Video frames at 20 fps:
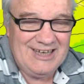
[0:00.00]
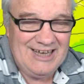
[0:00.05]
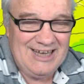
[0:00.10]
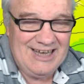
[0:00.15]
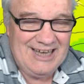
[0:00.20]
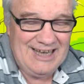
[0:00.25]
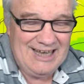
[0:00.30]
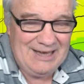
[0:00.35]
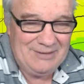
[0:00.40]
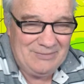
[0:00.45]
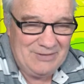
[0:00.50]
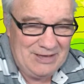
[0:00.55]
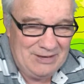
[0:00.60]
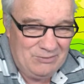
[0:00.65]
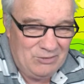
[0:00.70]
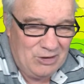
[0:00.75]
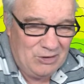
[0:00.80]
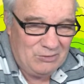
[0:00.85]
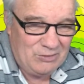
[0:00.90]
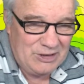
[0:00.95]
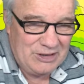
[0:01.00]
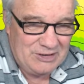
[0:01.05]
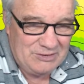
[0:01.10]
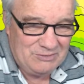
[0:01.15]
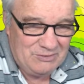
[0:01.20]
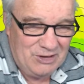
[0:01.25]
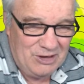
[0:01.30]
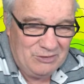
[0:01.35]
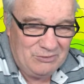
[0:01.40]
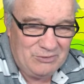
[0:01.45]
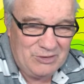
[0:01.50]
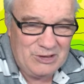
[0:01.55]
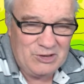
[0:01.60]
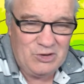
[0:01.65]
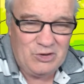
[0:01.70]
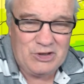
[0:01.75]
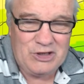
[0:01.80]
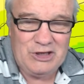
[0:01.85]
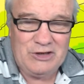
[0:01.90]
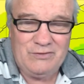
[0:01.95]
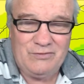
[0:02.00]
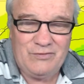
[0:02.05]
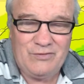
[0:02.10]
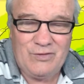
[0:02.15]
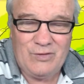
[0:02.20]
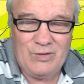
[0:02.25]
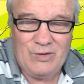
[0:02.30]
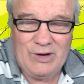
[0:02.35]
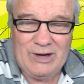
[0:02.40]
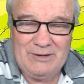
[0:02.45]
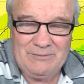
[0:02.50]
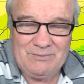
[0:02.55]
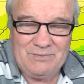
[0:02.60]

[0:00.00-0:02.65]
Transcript: They're what we're looking for.